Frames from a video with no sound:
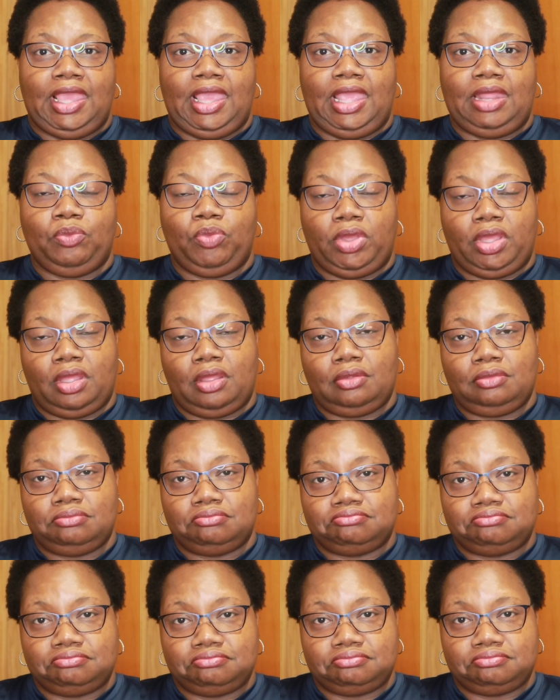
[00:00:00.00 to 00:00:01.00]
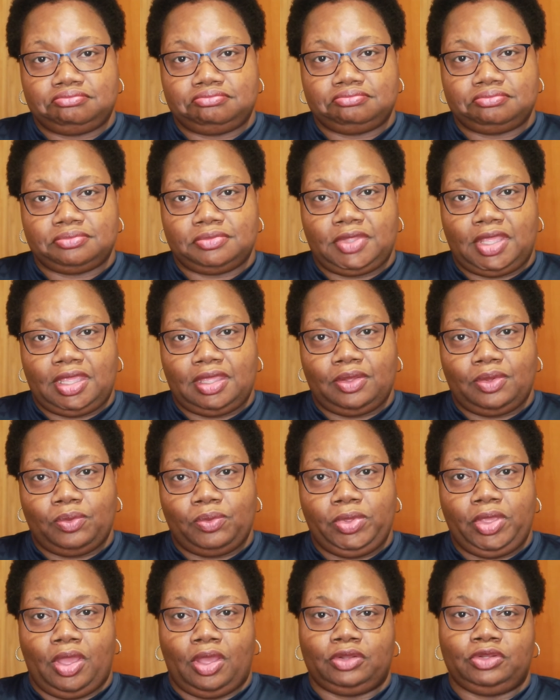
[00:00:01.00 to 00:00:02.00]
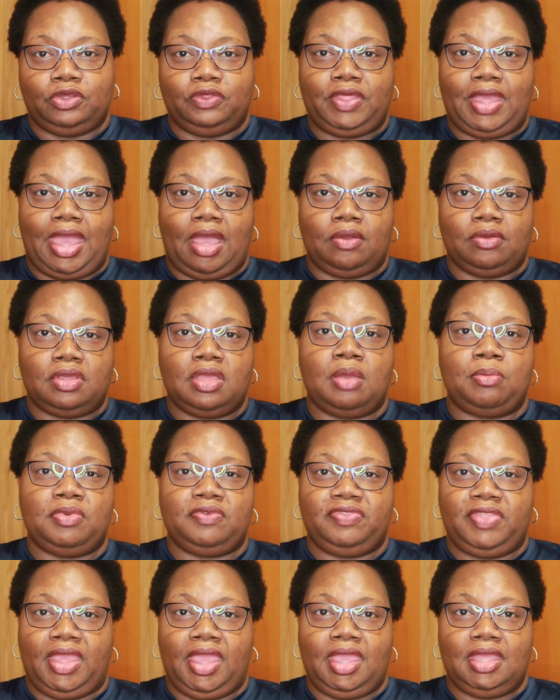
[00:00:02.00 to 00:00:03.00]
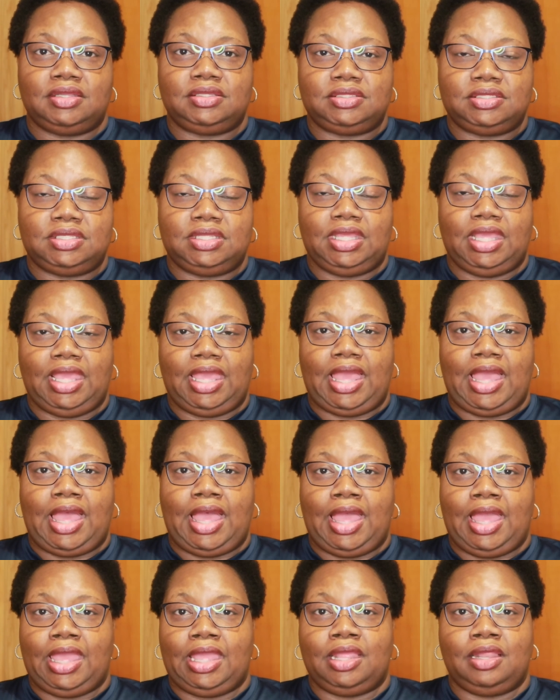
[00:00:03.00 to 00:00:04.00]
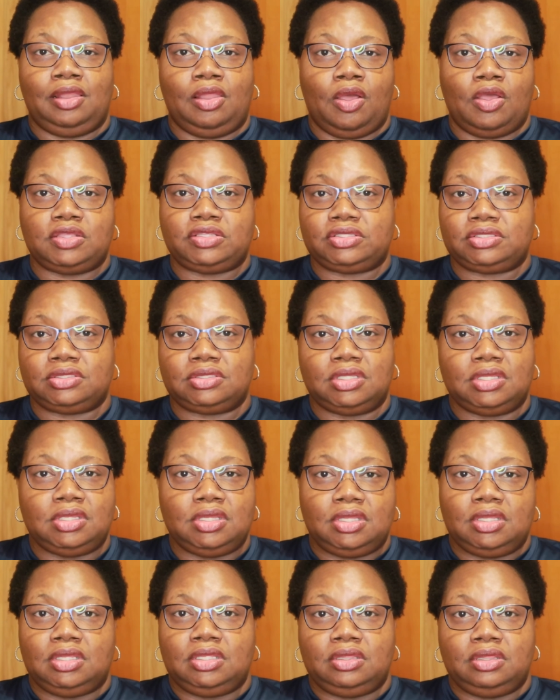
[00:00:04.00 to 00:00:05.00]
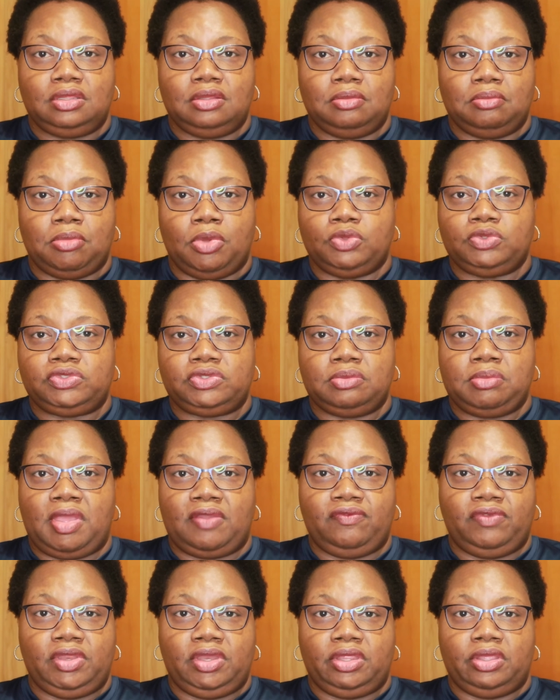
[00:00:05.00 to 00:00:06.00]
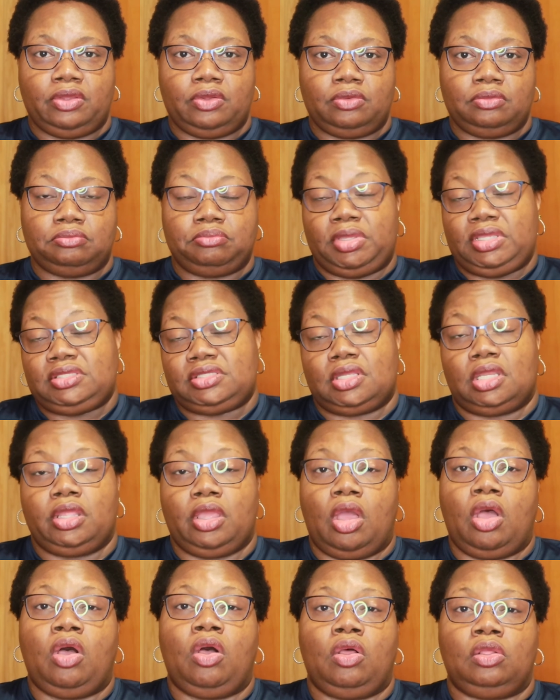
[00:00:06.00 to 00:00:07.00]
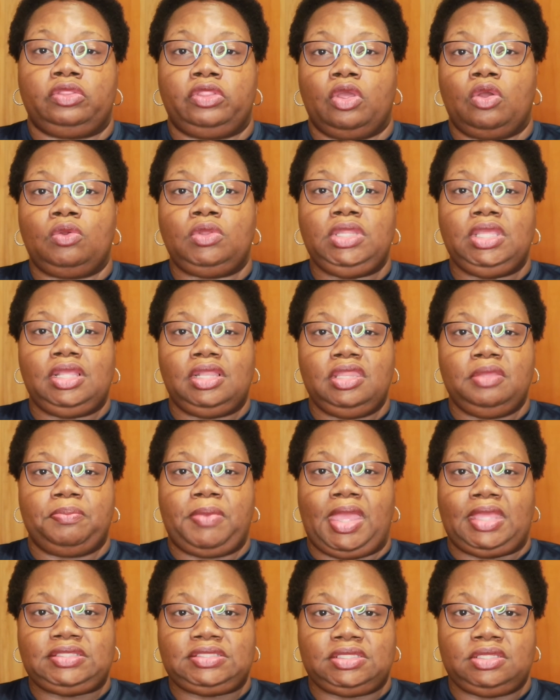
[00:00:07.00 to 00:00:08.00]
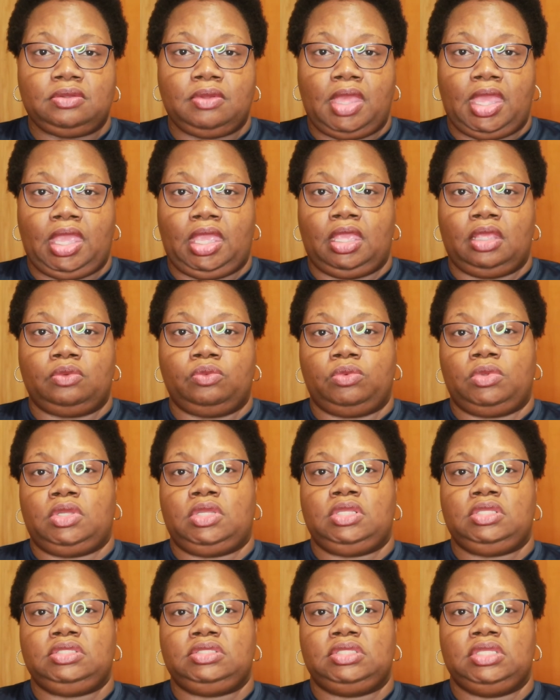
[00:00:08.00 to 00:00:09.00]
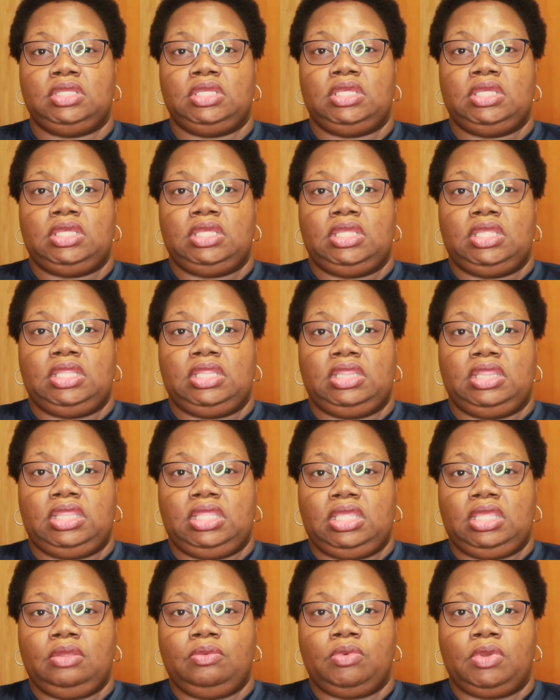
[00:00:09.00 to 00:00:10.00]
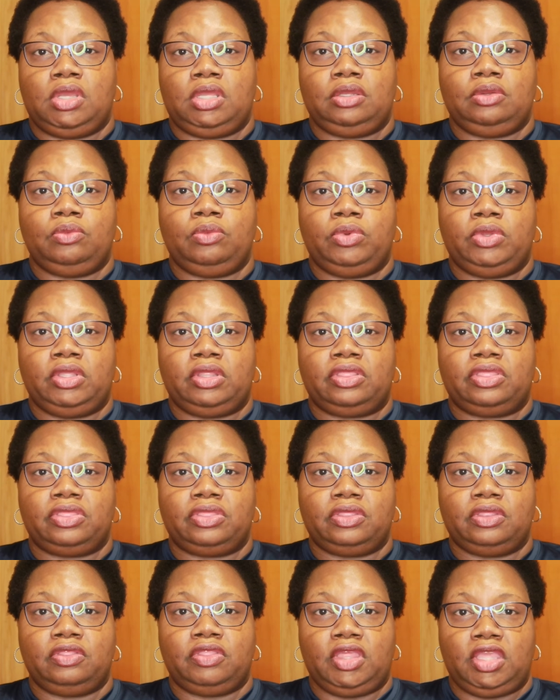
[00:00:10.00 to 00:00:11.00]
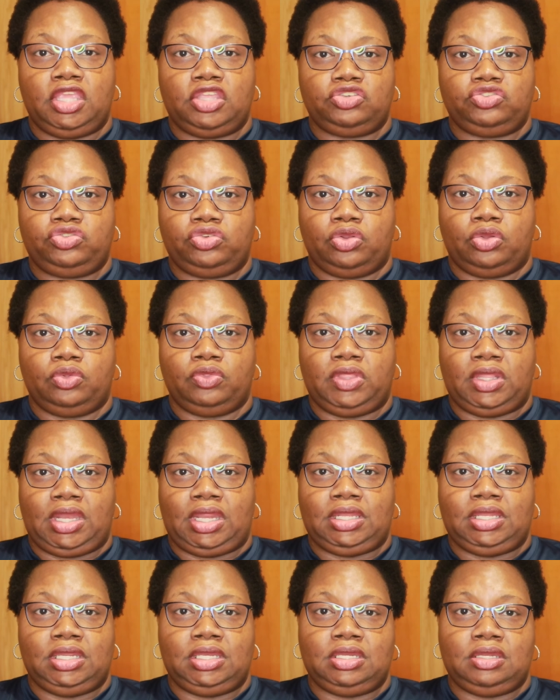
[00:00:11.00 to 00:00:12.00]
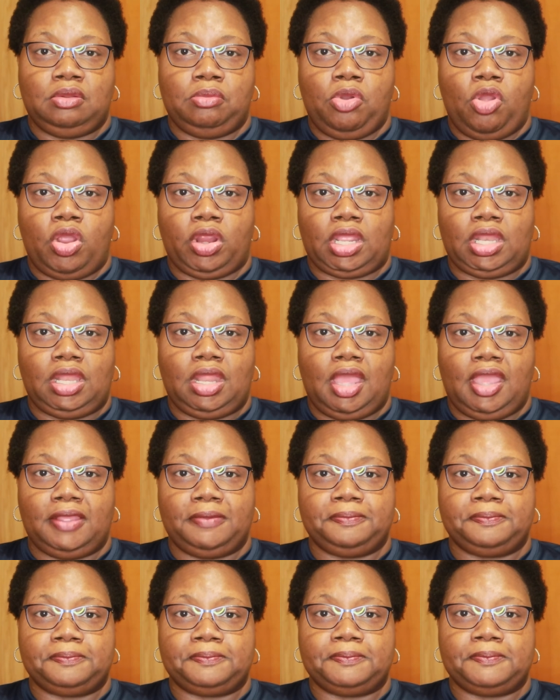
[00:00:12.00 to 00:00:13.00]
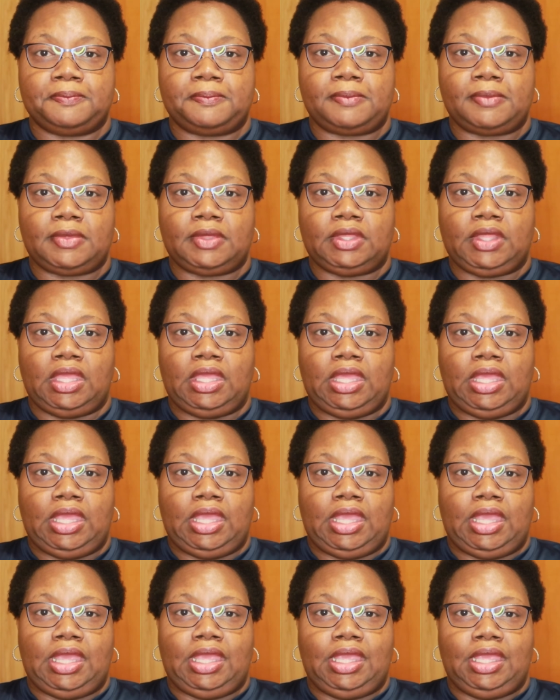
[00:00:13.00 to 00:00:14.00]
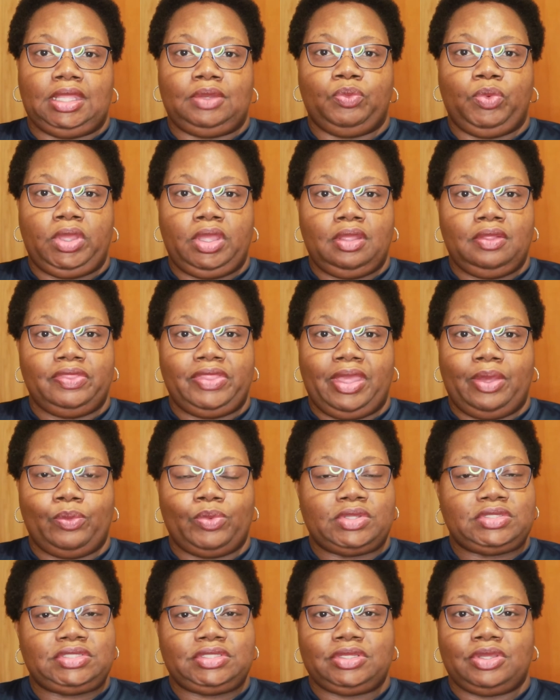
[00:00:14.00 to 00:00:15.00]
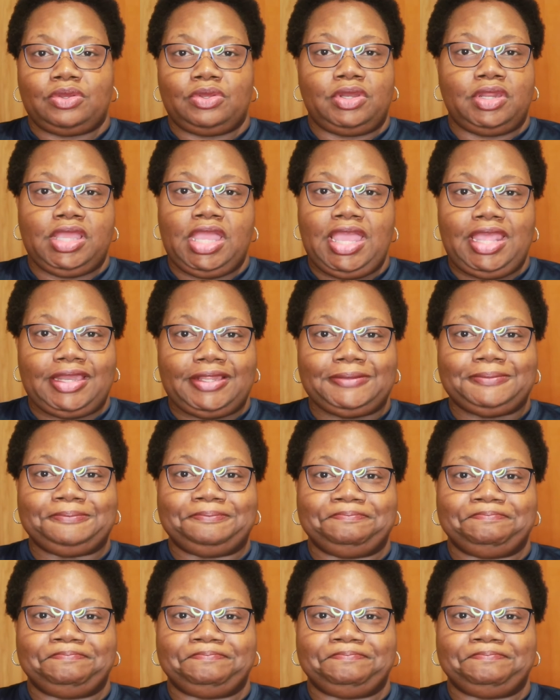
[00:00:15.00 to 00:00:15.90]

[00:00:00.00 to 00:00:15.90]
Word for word: And well, we all know the outcome of that. I lost most of my video, basically all. The only clip I still had was the one with the intro that I did in the parking lot. And well, that wasn't going to cut it.